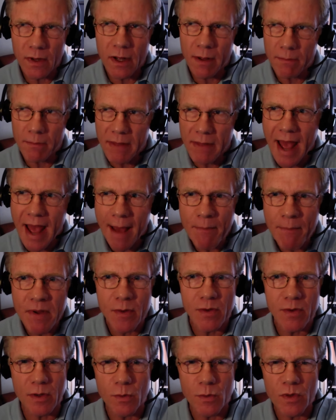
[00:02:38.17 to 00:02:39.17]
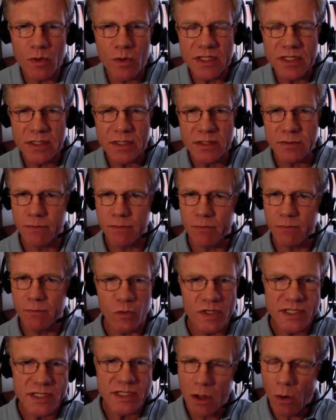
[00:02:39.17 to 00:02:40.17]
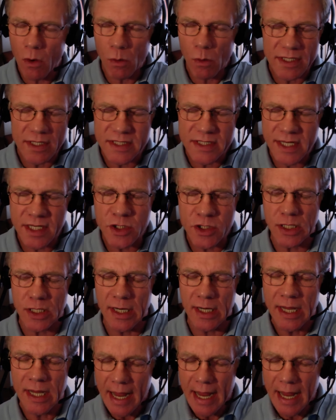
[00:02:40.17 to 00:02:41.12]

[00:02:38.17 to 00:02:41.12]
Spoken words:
happy with it, which was the whole intention.